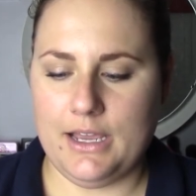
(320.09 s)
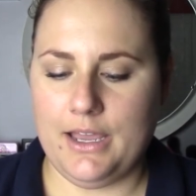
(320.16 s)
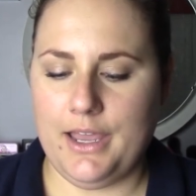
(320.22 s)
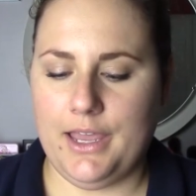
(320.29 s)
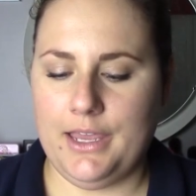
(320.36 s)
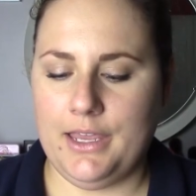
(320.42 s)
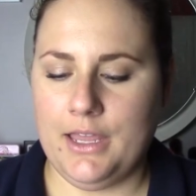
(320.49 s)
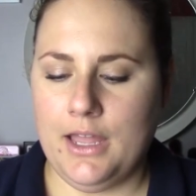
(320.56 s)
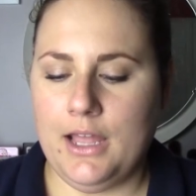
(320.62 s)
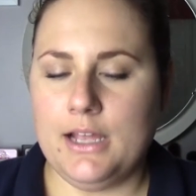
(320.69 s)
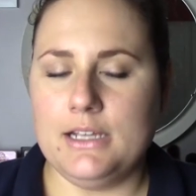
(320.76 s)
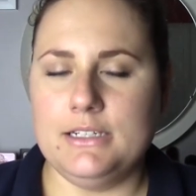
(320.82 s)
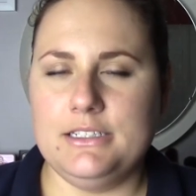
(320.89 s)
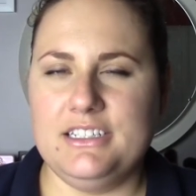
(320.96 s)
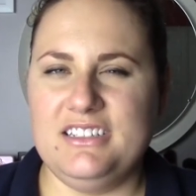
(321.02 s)
I
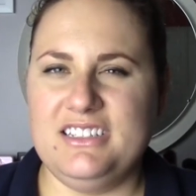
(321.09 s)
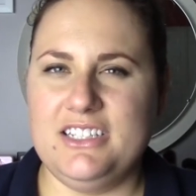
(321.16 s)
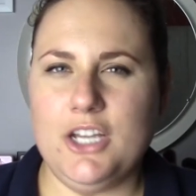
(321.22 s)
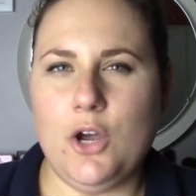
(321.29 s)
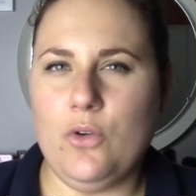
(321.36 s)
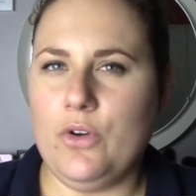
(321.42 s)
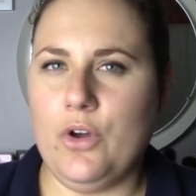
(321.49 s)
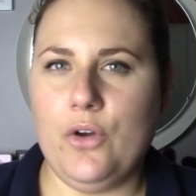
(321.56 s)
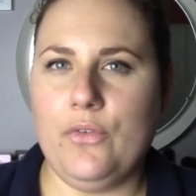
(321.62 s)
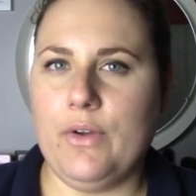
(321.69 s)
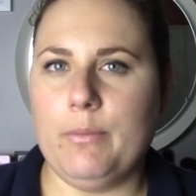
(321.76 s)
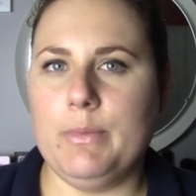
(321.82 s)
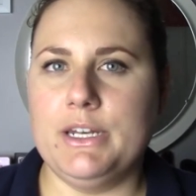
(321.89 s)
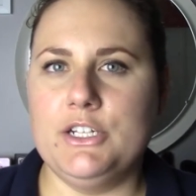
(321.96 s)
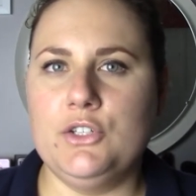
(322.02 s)
don't know if
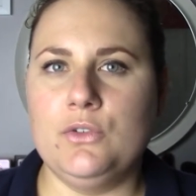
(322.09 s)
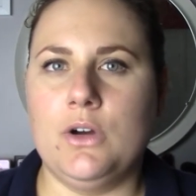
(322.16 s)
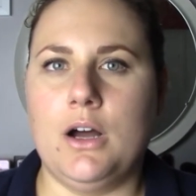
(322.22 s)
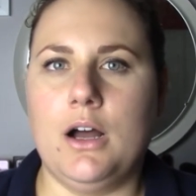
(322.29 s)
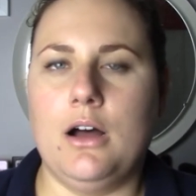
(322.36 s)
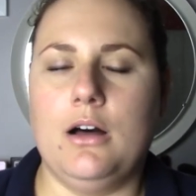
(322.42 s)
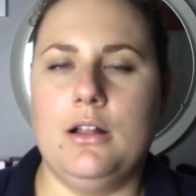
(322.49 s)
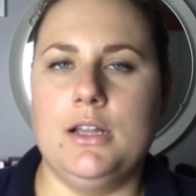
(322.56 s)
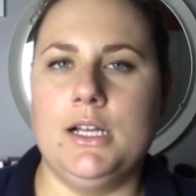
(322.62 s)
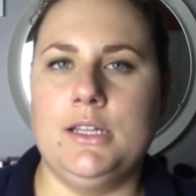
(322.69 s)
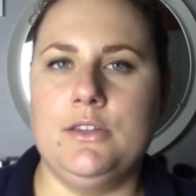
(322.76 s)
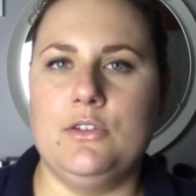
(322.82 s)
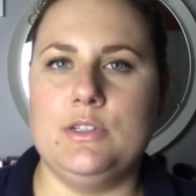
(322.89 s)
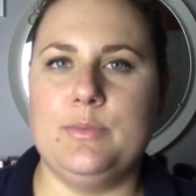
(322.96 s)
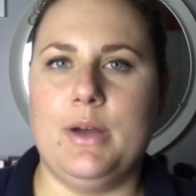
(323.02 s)
I'm going to do a haul
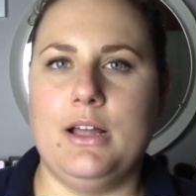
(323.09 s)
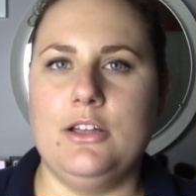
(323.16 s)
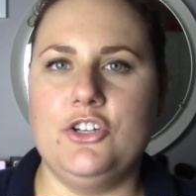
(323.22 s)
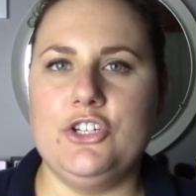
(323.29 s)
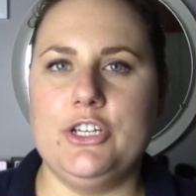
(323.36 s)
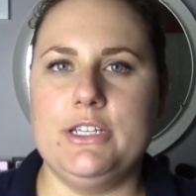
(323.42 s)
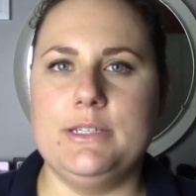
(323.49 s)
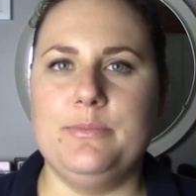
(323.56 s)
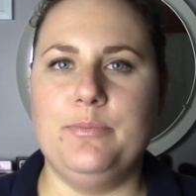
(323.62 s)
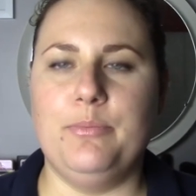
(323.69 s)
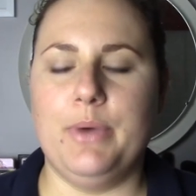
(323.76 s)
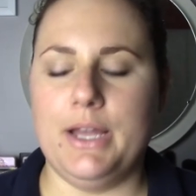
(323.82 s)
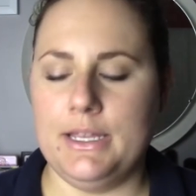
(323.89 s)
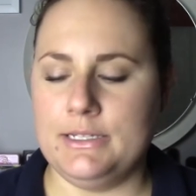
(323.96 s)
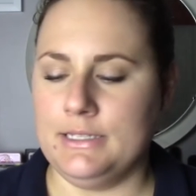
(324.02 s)
on those polishes,
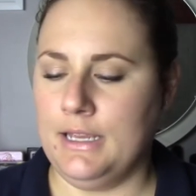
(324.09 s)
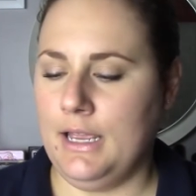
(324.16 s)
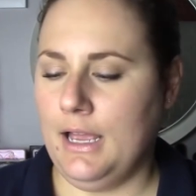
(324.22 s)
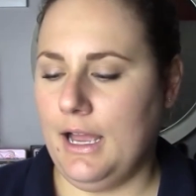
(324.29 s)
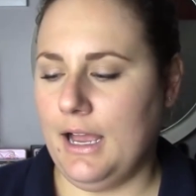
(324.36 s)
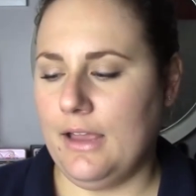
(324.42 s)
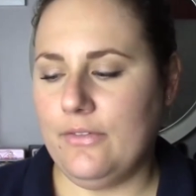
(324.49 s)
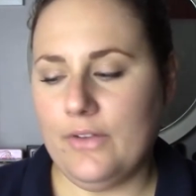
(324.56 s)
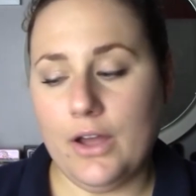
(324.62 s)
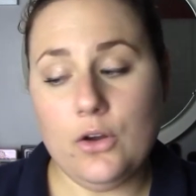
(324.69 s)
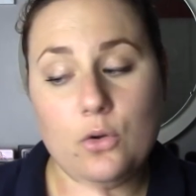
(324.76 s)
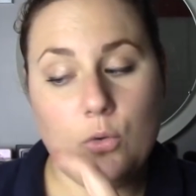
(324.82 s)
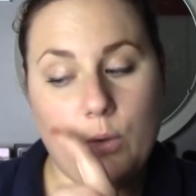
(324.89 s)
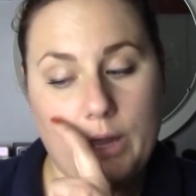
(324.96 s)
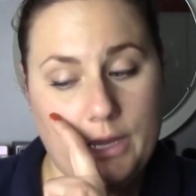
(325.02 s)
but I
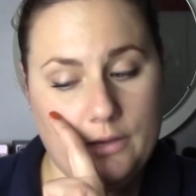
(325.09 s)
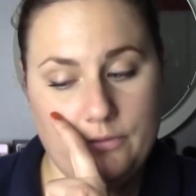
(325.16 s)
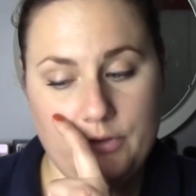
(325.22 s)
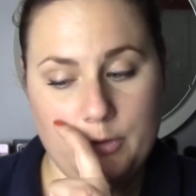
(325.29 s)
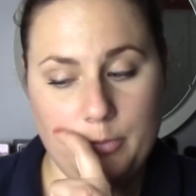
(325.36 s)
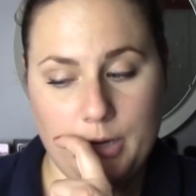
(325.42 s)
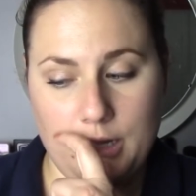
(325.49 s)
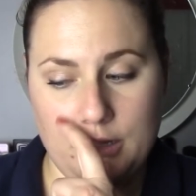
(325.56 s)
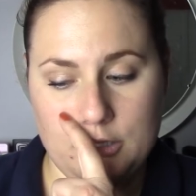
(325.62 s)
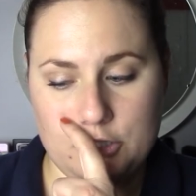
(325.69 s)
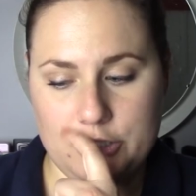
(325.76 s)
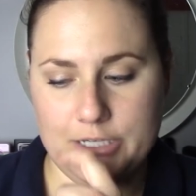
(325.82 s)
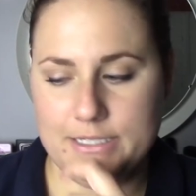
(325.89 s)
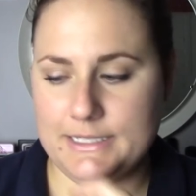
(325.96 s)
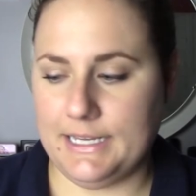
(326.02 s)
found quite a few
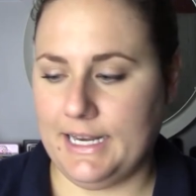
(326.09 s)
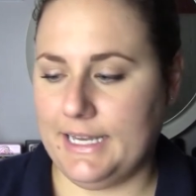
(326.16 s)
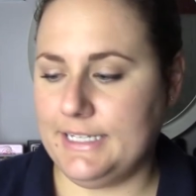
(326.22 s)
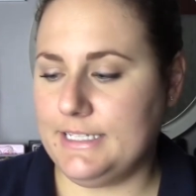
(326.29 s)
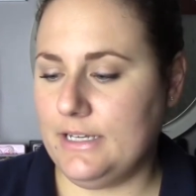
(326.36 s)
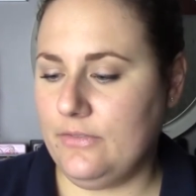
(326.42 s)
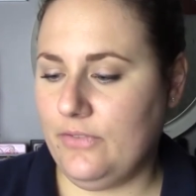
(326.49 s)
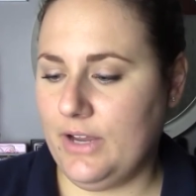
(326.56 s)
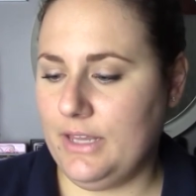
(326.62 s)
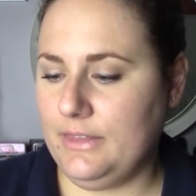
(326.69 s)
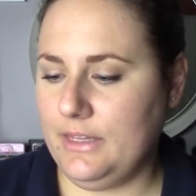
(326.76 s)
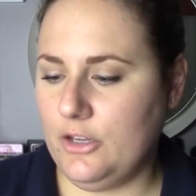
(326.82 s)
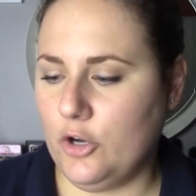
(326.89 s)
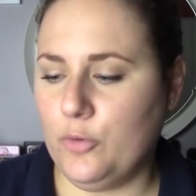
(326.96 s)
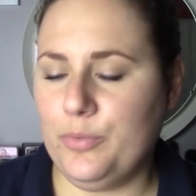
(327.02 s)
polishes, and I did find
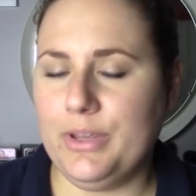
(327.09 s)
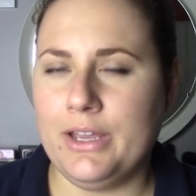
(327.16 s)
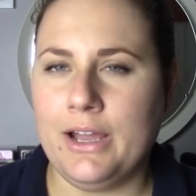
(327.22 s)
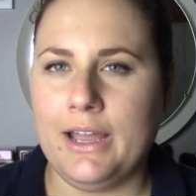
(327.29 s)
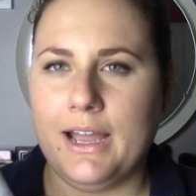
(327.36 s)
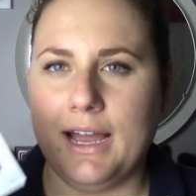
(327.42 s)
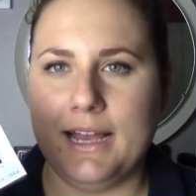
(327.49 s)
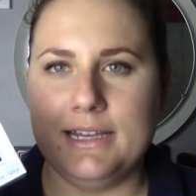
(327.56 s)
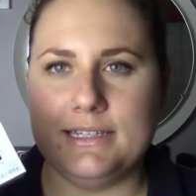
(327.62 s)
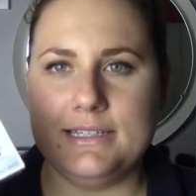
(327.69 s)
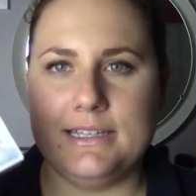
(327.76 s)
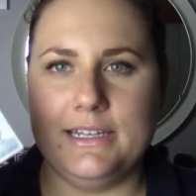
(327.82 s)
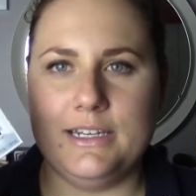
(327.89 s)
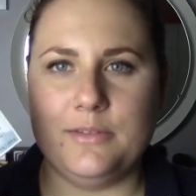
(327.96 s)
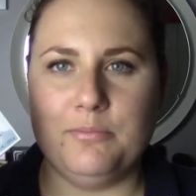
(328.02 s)
the O P I
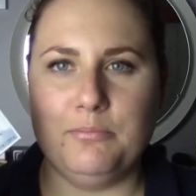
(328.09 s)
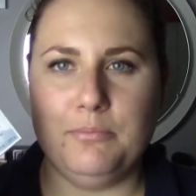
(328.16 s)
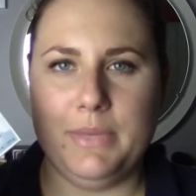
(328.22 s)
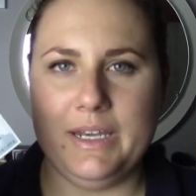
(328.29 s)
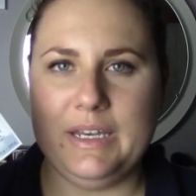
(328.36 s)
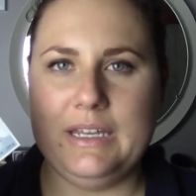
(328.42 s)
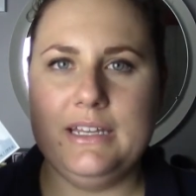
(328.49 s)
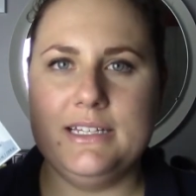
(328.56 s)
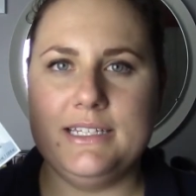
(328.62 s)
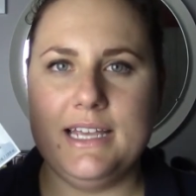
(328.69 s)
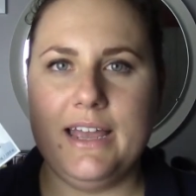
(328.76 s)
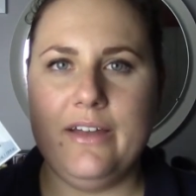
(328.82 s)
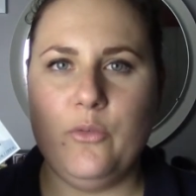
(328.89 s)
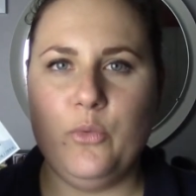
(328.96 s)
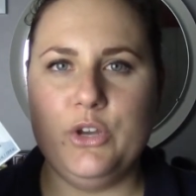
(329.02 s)
Iceland mini
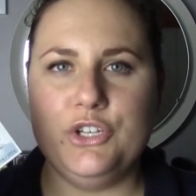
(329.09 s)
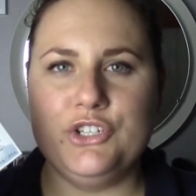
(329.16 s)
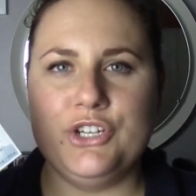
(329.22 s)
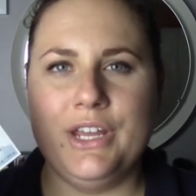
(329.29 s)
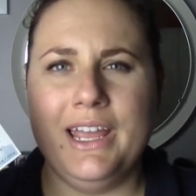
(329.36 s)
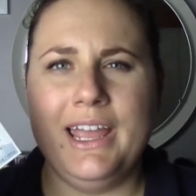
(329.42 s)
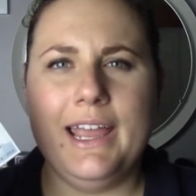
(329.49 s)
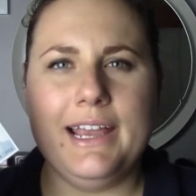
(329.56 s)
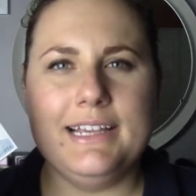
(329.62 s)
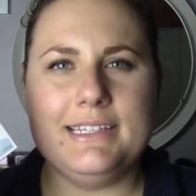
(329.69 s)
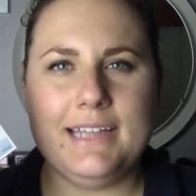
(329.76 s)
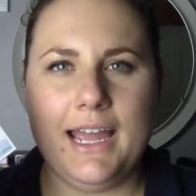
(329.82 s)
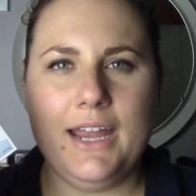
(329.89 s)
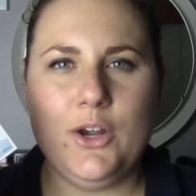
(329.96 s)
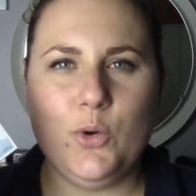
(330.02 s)
set, which
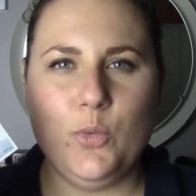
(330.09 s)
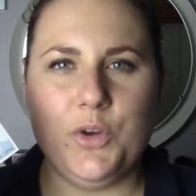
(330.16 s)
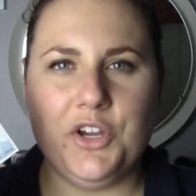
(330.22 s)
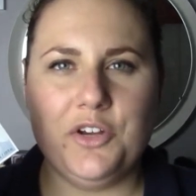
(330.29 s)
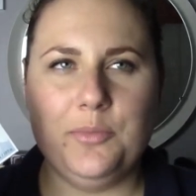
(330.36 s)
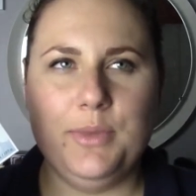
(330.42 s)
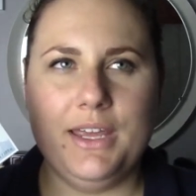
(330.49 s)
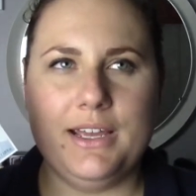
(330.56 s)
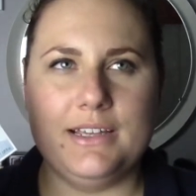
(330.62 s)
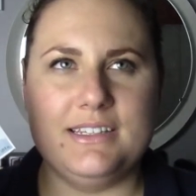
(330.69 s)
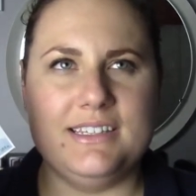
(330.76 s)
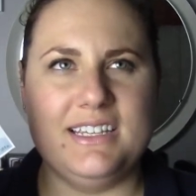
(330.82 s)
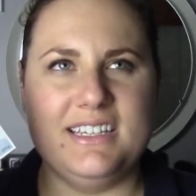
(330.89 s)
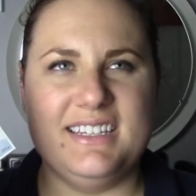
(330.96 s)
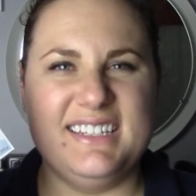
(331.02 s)
is kind of weird
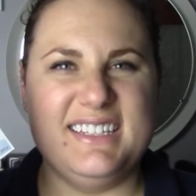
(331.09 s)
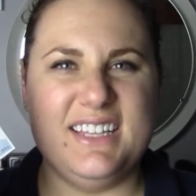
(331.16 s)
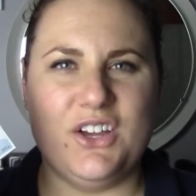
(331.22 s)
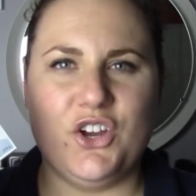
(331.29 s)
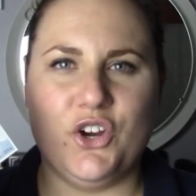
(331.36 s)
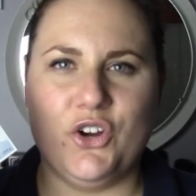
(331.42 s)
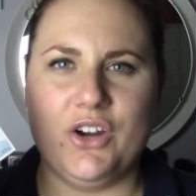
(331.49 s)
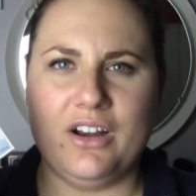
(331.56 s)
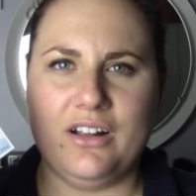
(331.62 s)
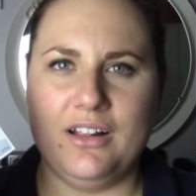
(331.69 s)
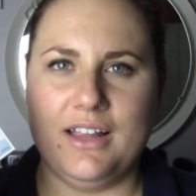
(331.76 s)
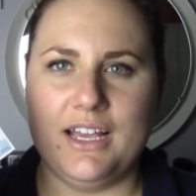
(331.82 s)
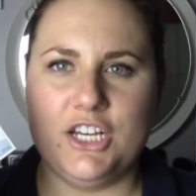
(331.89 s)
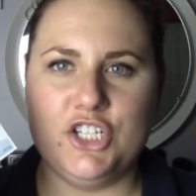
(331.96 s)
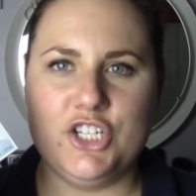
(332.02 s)
because this is the current
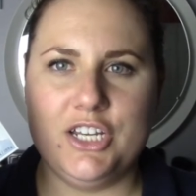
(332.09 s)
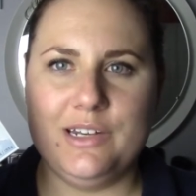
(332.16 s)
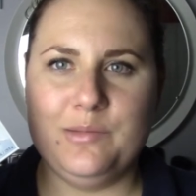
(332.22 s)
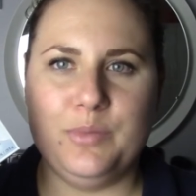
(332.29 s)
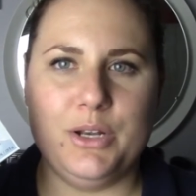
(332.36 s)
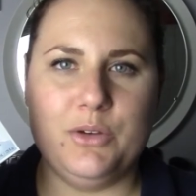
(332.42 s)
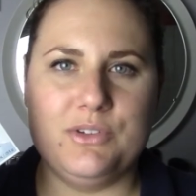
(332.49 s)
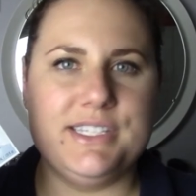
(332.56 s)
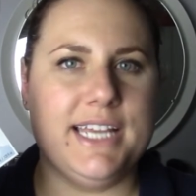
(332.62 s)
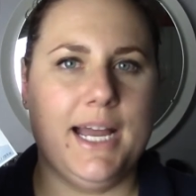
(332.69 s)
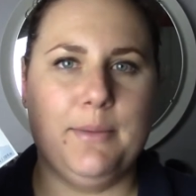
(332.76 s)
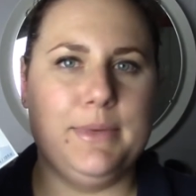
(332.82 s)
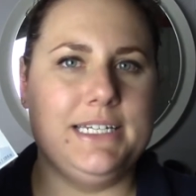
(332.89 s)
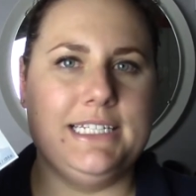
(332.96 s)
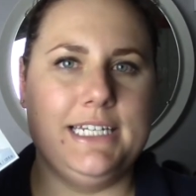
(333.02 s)
collection, but it was
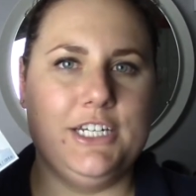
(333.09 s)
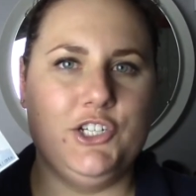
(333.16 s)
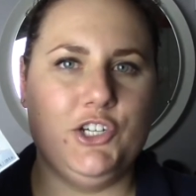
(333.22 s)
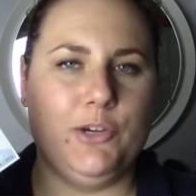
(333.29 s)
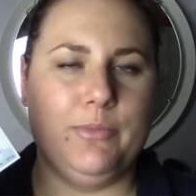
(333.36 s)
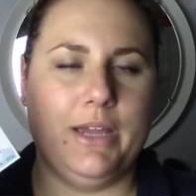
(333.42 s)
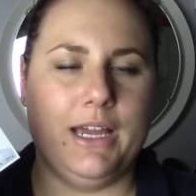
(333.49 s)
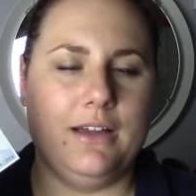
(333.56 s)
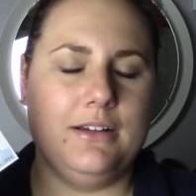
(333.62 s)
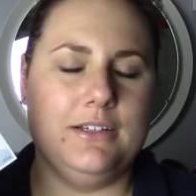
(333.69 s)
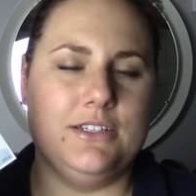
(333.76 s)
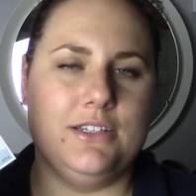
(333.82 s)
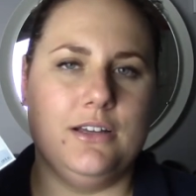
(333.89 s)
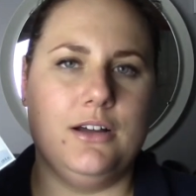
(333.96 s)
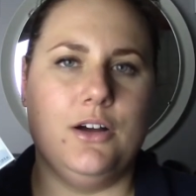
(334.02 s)
at my T J
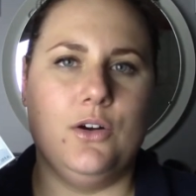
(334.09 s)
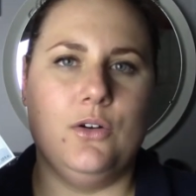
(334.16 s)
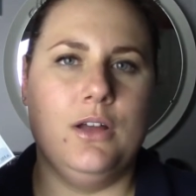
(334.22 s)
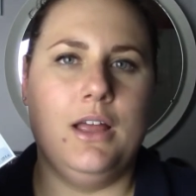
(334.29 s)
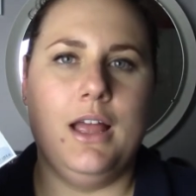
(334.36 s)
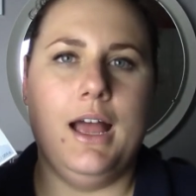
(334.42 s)
Maxx, so